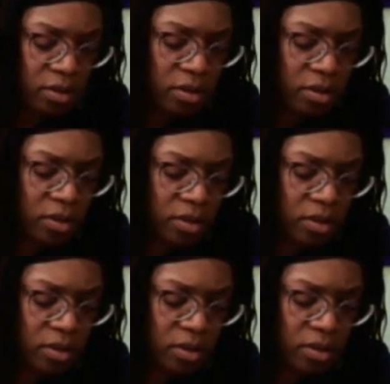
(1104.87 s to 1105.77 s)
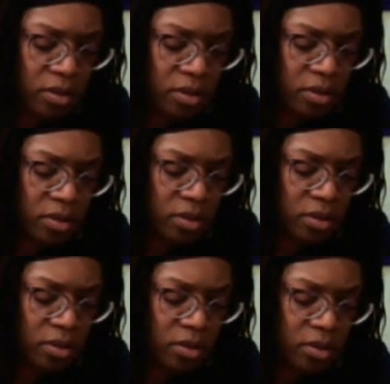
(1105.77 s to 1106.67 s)

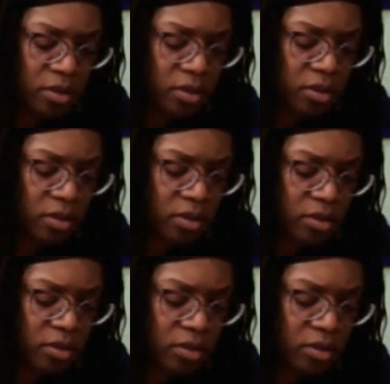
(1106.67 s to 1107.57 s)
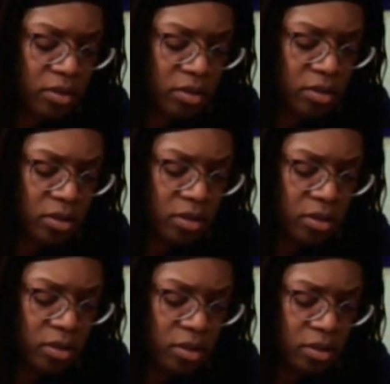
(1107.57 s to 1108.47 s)

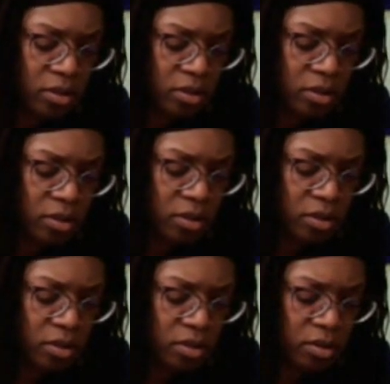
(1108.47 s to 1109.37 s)
[no speech]